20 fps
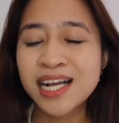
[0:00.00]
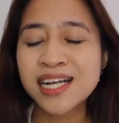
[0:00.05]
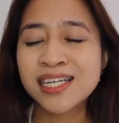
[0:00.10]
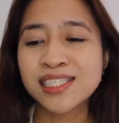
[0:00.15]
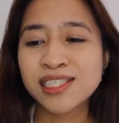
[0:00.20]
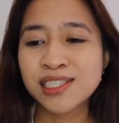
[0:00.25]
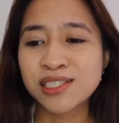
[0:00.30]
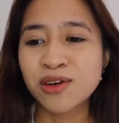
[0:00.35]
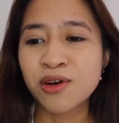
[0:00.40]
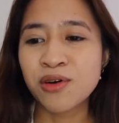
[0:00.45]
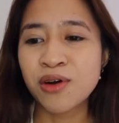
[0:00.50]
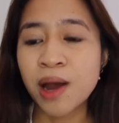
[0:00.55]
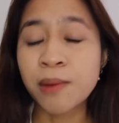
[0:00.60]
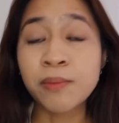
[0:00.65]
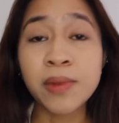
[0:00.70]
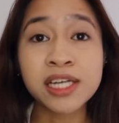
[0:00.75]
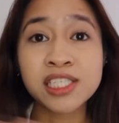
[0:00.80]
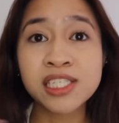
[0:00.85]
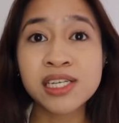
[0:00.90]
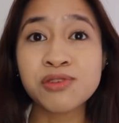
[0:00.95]
So
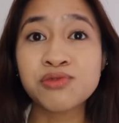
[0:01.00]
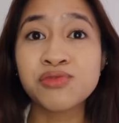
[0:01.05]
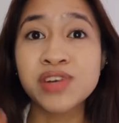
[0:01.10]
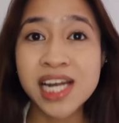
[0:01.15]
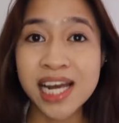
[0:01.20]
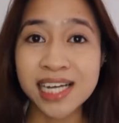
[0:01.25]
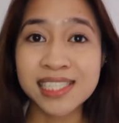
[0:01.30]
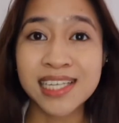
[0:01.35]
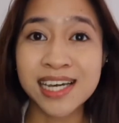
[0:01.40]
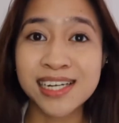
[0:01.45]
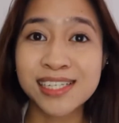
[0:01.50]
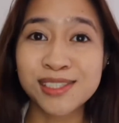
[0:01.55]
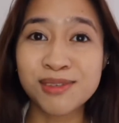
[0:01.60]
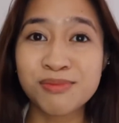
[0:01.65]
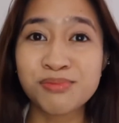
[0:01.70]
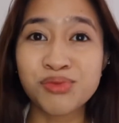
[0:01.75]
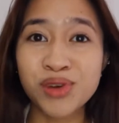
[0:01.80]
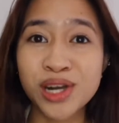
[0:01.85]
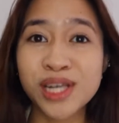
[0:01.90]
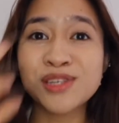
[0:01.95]
I'm actually really excited to
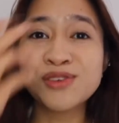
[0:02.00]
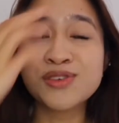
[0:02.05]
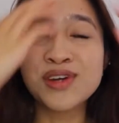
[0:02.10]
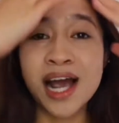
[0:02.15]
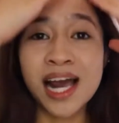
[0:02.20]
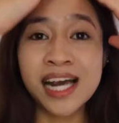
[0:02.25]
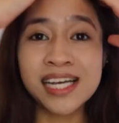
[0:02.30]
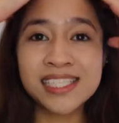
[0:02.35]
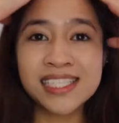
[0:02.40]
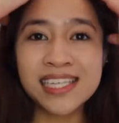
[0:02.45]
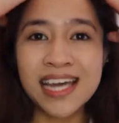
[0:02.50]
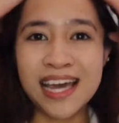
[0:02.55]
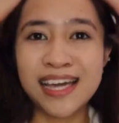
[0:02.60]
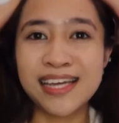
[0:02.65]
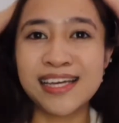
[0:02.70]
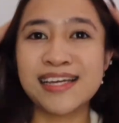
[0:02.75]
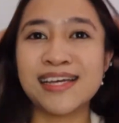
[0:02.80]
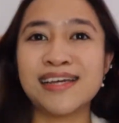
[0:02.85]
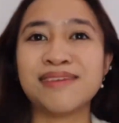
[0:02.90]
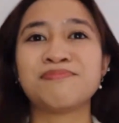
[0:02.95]
bring you guys
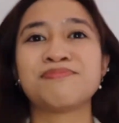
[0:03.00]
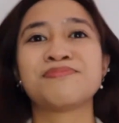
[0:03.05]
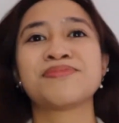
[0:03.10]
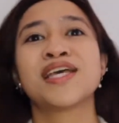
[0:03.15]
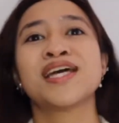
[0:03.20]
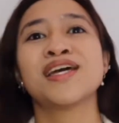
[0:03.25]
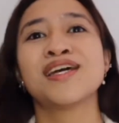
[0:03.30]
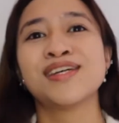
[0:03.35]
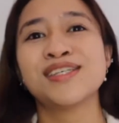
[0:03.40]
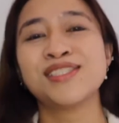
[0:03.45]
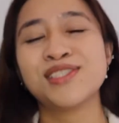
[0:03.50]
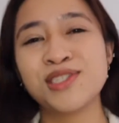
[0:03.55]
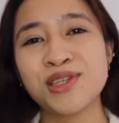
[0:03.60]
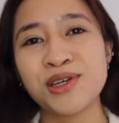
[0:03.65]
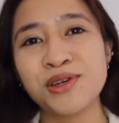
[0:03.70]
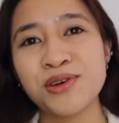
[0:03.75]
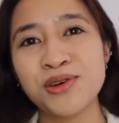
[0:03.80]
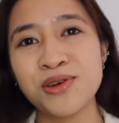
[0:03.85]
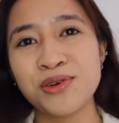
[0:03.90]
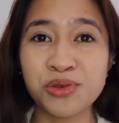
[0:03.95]

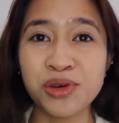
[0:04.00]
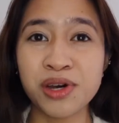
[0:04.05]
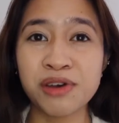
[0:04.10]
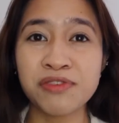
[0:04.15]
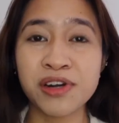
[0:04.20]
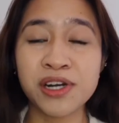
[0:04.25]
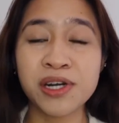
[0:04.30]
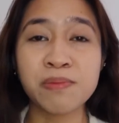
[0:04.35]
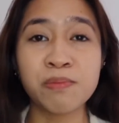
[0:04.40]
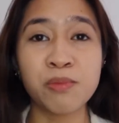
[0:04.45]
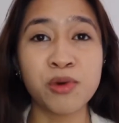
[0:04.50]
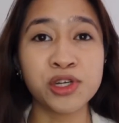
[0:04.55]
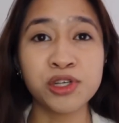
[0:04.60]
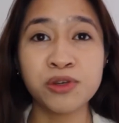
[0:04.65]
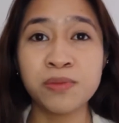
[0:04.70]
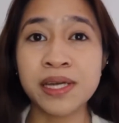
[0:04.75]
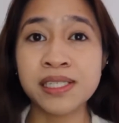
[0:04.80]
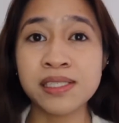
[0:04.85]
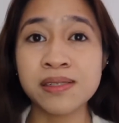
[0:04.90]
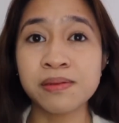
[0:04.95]
to a very
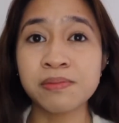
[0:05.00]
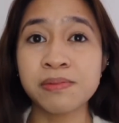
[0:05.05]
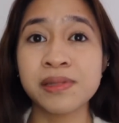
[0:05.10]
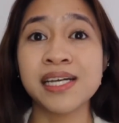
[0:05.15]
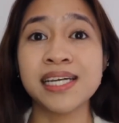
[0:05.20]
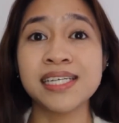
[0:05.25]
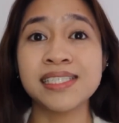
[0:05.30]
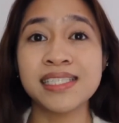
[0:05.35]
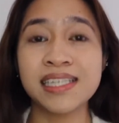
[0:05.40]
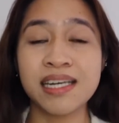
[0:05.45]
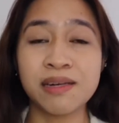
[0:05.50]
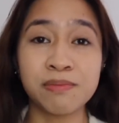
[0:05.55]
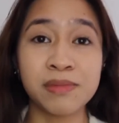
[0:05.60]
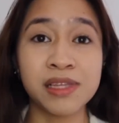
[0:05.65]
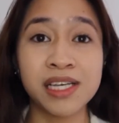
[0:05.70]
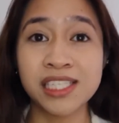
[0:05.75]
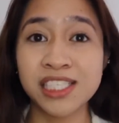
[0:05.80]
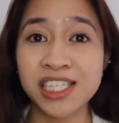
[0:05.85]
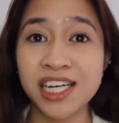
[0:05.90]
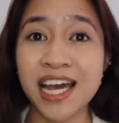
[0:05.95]
monumental place in
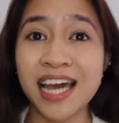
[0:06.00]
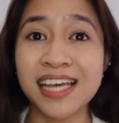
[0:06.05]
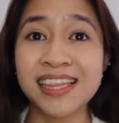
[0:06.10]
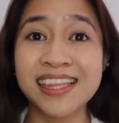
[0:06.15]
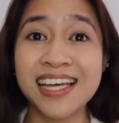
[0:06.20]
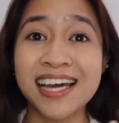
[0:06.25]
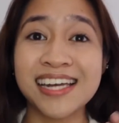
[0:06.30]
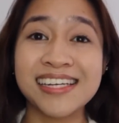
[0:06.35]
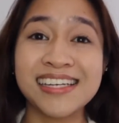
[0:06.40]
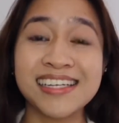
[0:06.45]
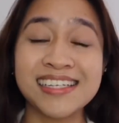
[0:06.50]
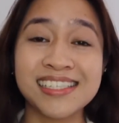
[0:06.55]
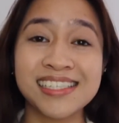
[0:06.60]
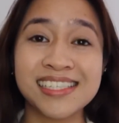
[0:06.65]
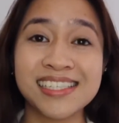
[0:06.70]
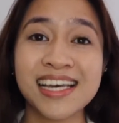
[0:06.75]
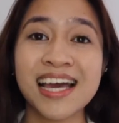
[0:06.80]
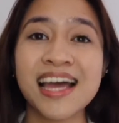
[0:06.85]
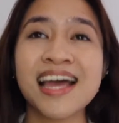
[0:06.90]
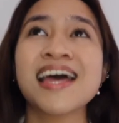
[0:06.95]
Malaysia, and that
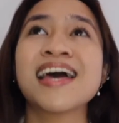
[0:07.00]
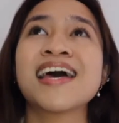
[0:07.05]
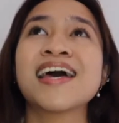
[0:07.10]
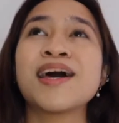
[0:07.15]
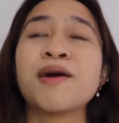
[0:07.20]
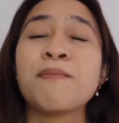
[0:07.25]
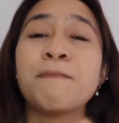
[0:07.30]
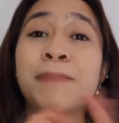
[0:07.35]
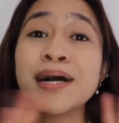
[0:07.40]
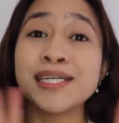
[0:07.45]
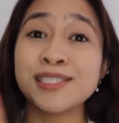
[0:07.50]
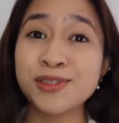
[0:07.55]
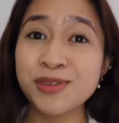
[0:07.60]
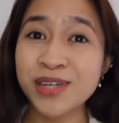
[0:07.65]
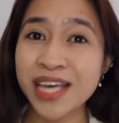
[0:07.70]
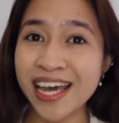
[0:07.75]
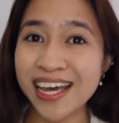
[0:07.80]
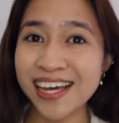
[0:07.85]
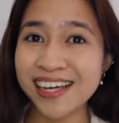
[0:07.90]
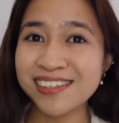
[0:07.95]
is Batu
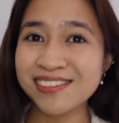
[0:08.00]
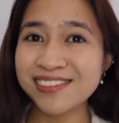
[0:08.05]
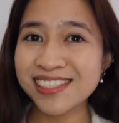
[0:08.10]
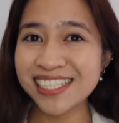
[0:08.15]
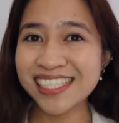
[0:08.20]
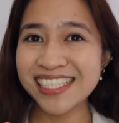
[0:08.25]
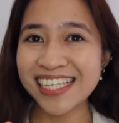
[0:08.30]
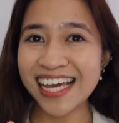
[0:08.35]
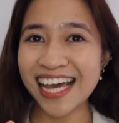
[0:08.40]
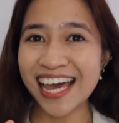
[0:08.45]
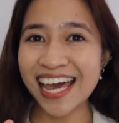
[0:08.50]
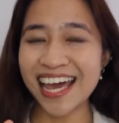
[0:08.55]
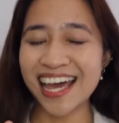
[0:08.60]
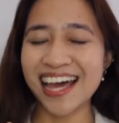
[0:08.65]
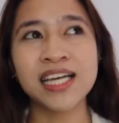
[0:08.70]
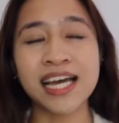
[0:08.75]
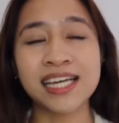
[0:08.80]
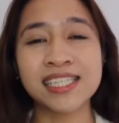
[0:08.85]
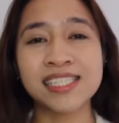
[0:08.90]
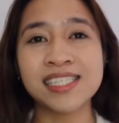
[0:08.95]
Caves.
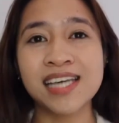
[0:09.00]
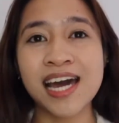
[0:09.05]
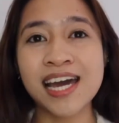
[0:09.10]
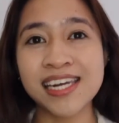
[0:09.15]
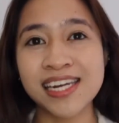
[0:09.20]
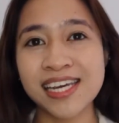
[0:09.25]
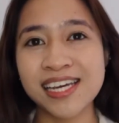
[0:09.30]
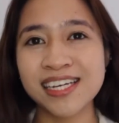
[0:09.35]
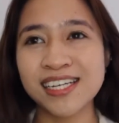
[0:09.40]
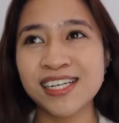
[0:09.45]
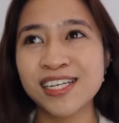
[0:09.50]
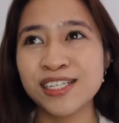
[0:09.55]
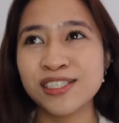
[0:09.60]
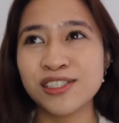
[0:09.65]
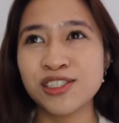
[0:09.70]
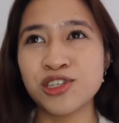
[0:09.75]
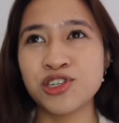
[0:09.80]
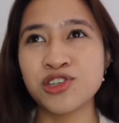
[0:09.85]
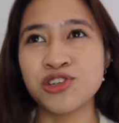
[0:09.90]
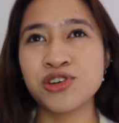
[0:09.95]
exciting
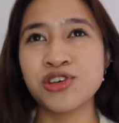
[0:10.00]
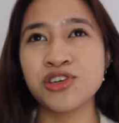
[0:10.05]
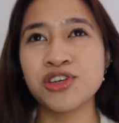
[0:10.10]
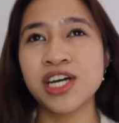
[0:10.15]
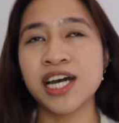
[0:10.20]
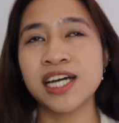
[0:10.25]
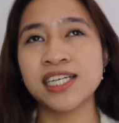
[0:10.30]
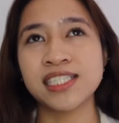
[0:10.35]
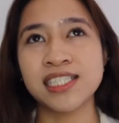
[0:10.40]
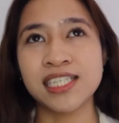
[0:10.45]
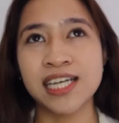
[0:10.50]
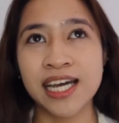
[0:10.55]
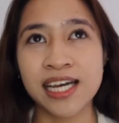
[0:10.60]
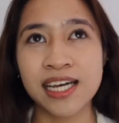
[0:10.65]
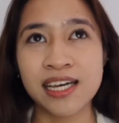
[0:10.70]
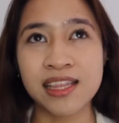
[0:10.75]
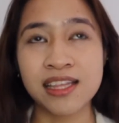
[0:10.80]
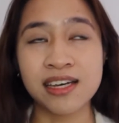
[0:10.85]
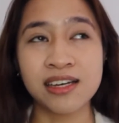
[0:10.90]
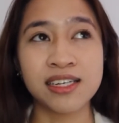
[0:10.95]
to show you guys
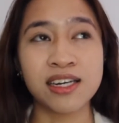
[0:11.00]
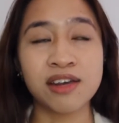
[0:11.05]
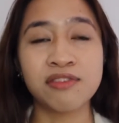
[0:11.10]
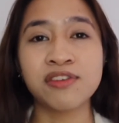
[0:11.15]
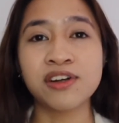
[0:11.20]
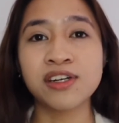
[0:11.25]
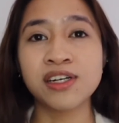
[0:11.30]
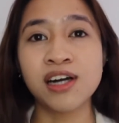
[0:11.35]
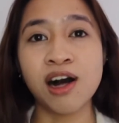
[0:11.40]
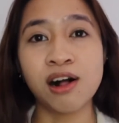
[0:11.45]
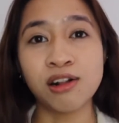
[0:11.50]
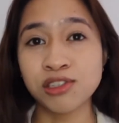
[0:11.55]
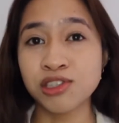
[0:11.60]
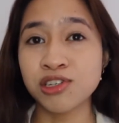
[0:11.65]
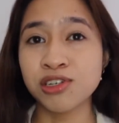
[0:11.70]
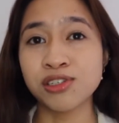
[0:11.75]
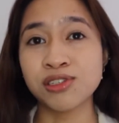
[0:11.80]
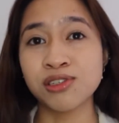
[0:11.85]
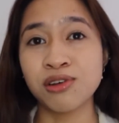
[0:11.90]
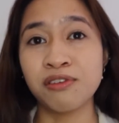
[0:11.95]
like the different
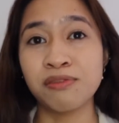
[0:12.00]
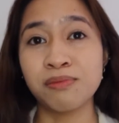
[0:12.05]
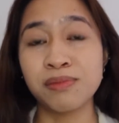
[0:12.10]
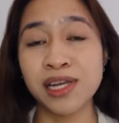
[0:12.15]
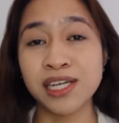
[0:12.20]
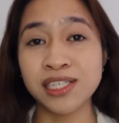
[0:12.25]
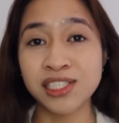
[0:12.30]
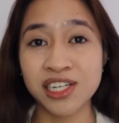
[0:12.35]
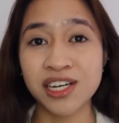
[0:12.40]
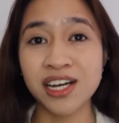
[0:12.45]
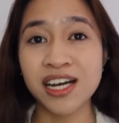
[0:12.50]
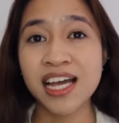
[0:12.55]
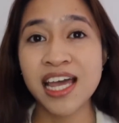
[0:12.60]
cultures of Malaysia